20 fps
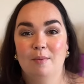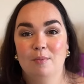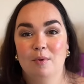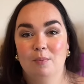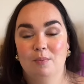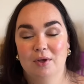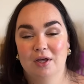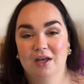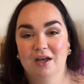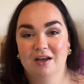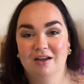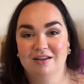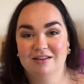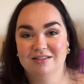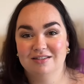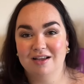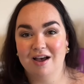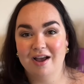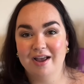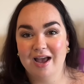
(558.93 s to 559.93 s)

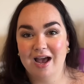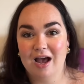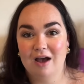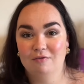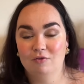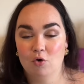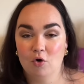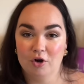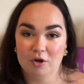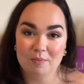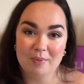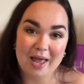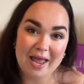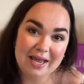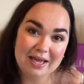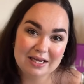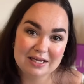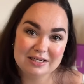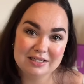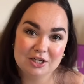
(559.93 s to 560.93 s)
because I have chronic
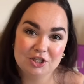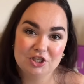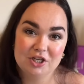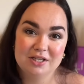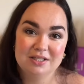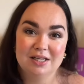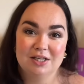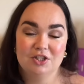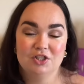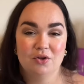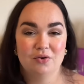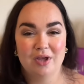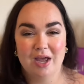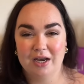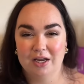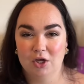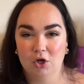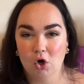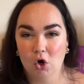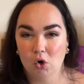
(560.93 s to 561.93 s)
pain conditions, and so
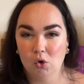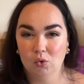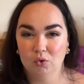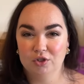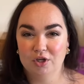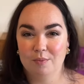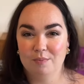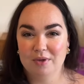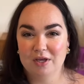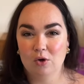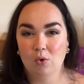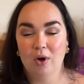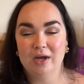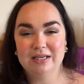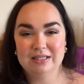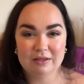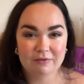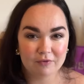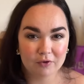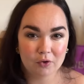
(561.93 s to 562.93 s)
getting cold can be
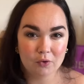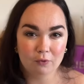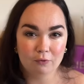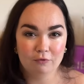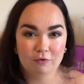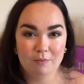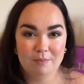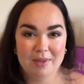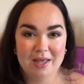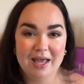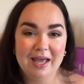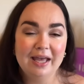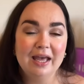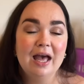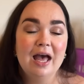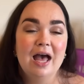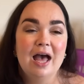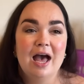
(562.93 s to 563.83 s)
quite difficult for me.